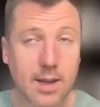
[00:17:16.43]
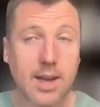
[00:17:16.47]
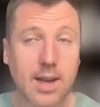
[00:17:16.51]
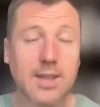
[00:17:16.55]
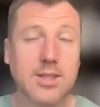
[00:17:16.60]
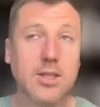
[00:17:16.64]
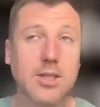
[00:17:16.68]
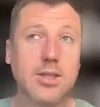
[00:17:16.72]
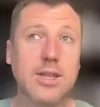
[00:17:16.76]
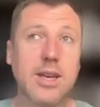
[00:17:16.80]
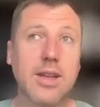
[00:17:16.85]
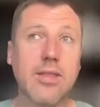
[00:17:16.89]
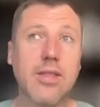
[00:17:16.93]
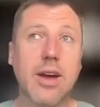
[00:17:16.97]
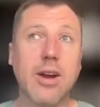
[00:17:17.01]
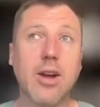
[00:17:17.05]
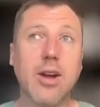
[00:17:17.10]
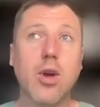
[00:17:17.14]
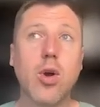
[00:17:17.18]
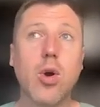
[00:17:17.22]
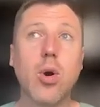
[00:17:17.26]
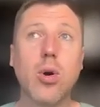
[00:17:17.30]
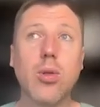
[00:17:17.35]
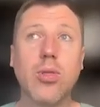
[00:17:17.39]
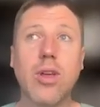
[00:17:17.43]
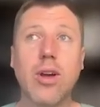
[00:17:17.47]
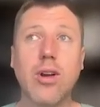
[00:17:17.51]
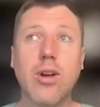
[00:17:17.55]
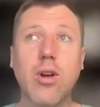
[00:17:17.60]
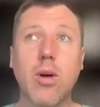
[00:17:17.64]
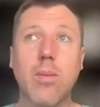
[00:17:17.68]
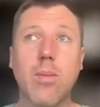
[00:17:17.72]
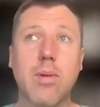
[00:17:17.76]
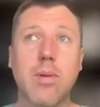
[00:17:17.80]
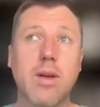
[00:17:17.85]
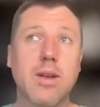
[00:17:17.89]
As you said, that could there
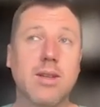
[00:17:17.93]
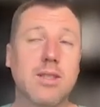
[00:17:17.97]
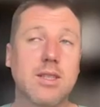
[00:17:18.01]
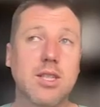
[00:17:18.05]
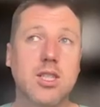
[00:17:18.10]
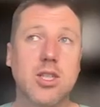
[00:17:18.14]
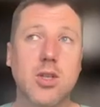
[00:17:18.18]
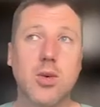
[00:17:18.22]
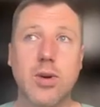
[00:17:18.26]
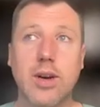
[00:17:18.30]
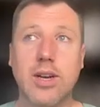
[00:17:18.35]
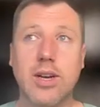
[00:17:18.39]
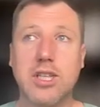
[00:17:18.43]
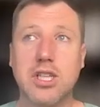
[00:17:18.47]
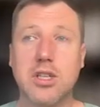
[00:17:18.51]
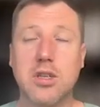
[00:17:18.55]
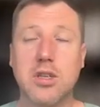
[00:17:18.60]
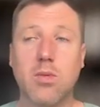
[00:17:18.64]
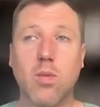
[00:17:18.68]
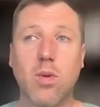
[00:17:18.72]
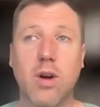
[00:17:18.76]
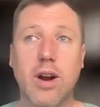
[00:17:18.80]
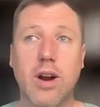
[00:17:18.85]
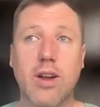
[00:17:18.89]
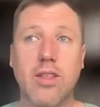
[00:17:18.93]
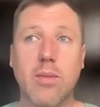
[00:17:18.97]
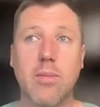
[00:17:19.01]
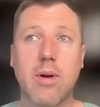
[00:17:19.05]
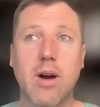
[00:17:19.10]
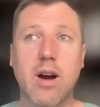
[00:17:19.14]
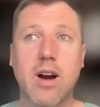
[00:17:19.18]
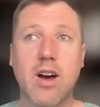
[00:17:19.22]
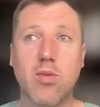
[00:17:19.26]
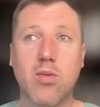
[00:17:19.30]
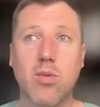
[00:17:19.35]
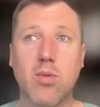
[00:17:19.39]
not be a situation where the
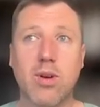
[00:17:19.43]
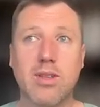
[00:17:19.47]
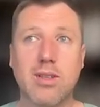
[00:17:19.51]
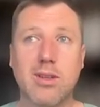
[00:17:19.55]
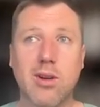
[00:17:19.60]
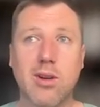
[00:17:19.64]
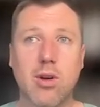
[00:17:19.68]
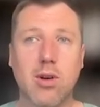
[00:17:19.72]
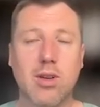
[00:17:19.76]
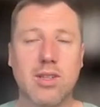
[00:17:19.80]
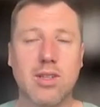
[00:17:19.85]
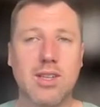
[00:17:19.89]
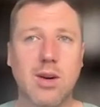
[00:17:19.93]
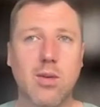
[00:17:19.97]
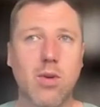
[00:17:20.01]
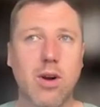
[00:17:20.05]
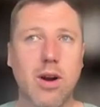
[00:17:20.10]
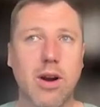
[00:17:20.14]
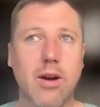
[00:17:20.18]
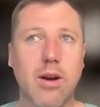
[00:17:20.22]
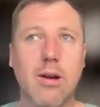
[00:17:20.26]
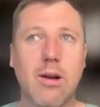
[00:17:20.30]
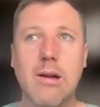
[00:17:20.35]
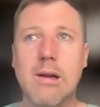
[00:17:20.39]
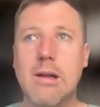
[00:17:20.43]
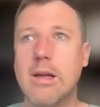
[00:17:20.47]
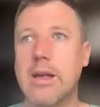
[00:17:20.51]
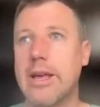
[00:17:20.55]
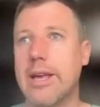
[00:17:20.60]
pathways are looked at where